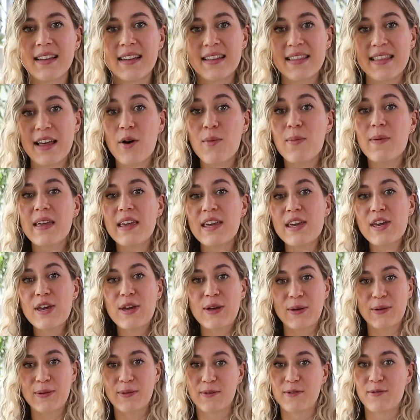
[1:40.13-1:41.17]
that'll be
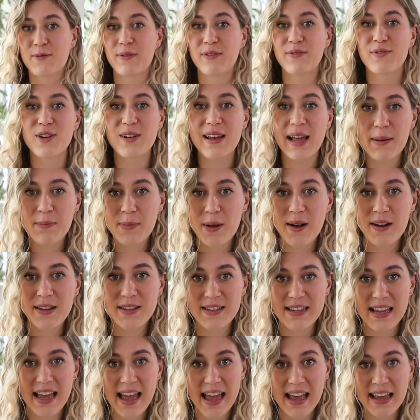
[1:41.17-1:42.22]
you with your leg behind
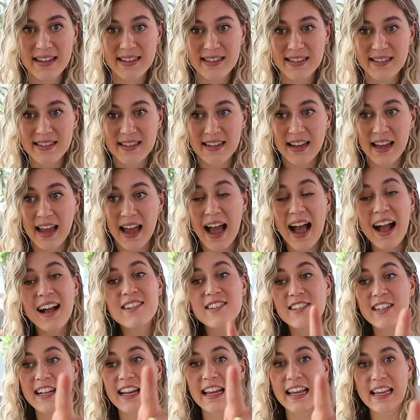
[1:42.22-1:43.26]
your head.
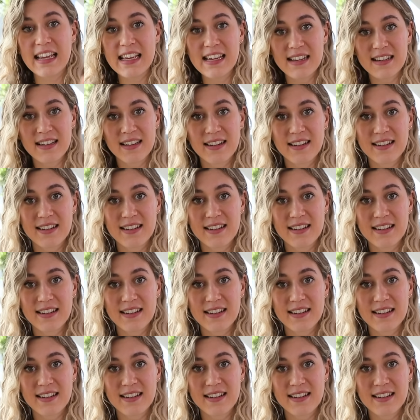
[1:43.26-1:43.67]
Actually,